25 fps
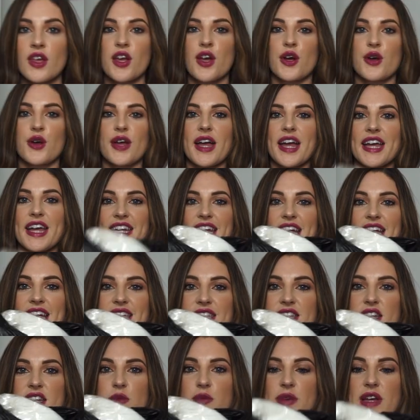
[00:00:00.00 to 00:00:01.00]
Okay,
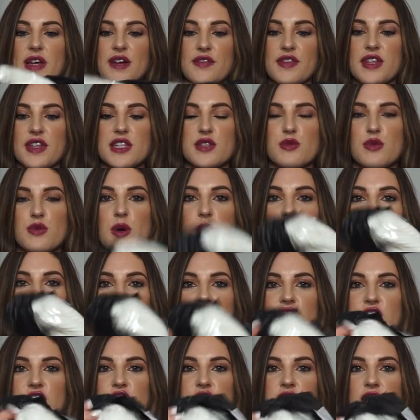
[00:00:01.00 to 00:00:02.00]
next up we have this one,
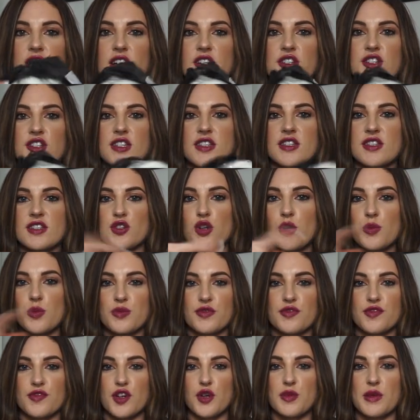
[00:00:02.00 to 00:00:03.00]
which I just stopped
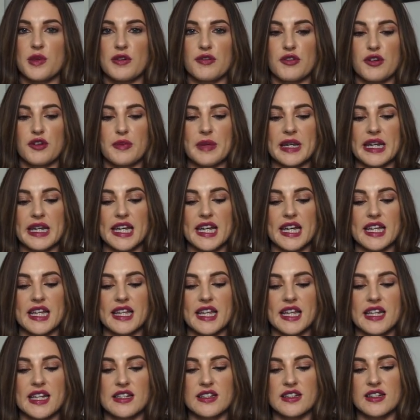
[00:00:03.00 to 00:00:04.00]
filming for a minute and
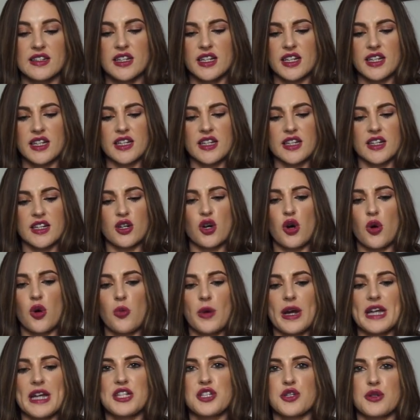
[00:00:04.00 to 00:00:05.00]
then got
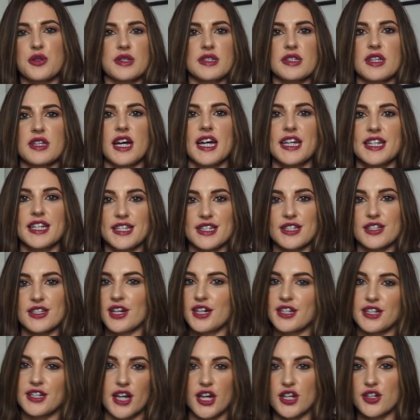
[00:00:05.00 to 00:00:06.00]
way too excited and
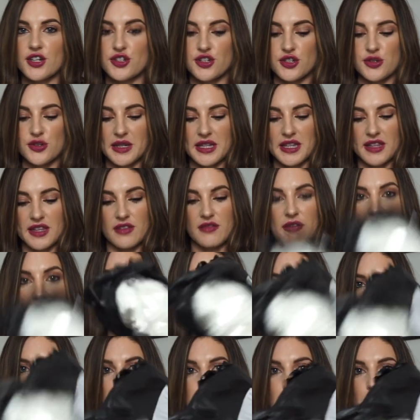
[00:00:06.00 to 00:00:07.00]
started undoing the
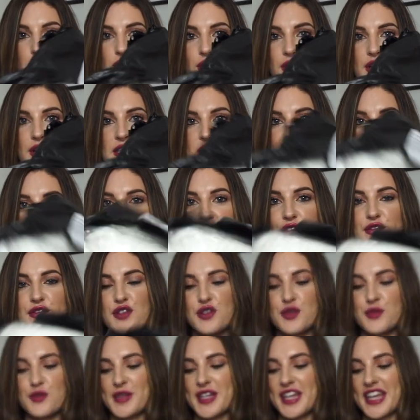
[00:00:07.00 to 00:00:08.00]
wrapping before I started
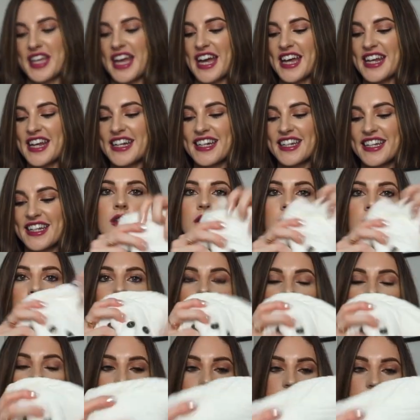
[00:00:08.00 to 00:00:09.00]
filming again.
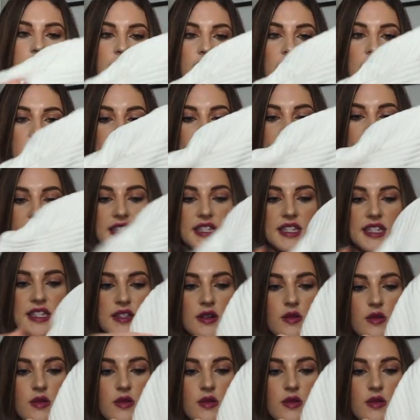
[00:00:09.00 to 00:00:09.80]
Right, this is a